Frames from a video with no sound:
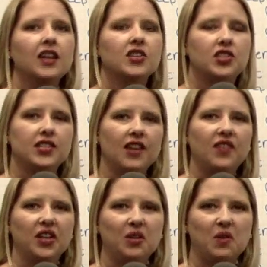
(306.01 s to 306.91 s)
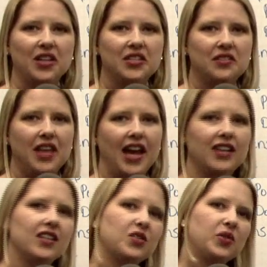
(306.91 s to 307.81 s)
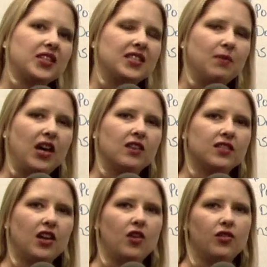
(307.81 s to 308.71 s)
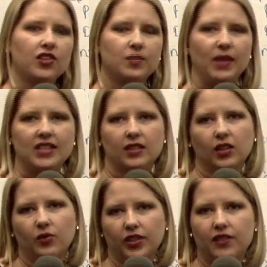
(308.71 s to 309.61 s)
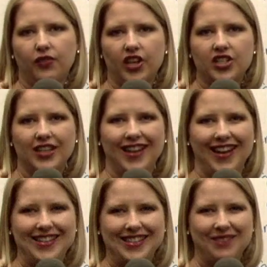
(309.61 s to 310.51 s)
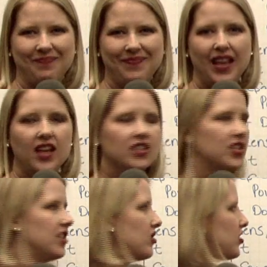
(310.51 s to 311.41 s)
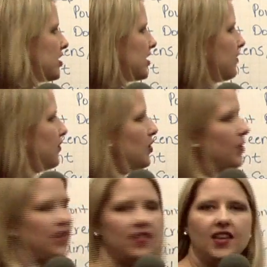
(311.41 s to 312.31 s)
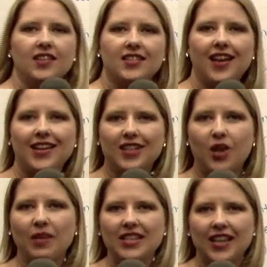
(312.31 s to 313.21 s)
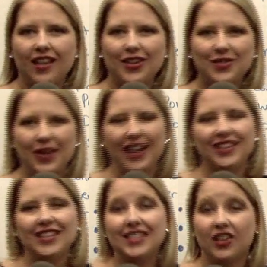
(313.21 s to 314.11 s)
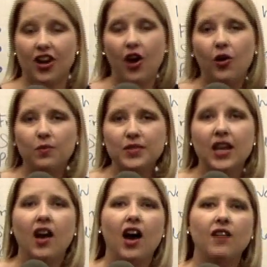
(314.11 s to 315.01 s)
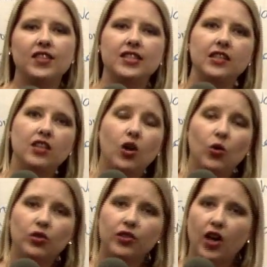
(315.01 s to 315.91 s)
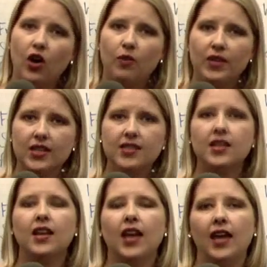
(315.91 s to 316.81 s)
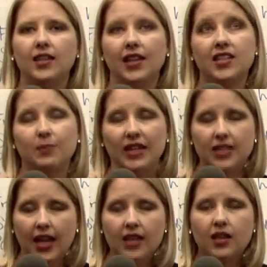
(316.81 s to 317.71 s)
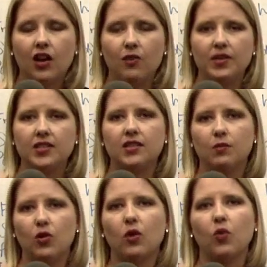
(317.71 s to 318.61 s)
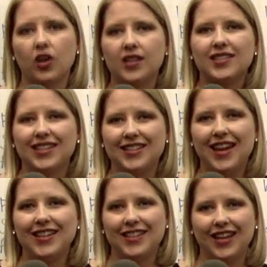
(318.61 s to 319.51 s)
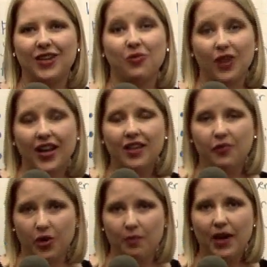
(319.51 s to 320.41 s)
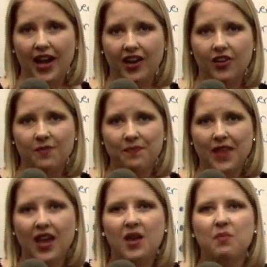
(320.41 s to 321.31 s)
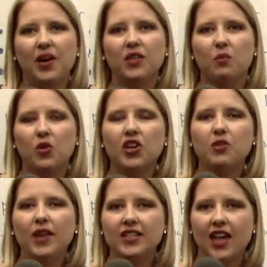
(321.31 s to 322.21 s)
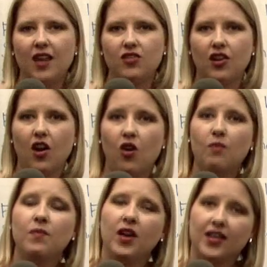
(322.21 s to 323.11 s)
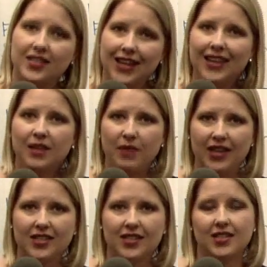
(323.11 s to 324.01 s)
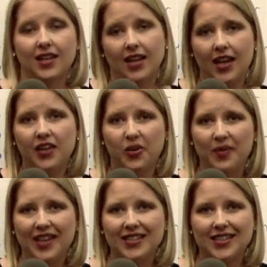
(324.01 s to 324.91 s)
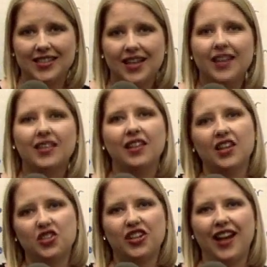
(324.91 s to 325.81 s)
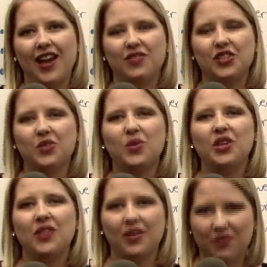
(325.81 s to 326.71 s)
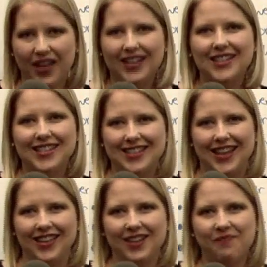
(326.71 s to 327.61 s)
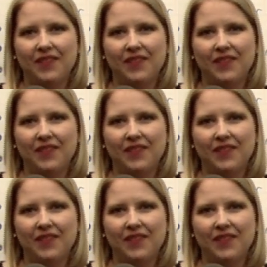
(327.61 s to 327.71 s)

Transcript: So you definitely want to do that. Gets rid of smells and odors, makes it look really fresh and nice. So these are just a few of the things that I tell my sellers when I list their homes. Obviously, the older the home is and the less maintained the home is, the more work it's going to take to get it ready for a buyer. But the more you maintain your home on a daily basis and an annual basis, the less you're going to have to do when you get ready to sell it.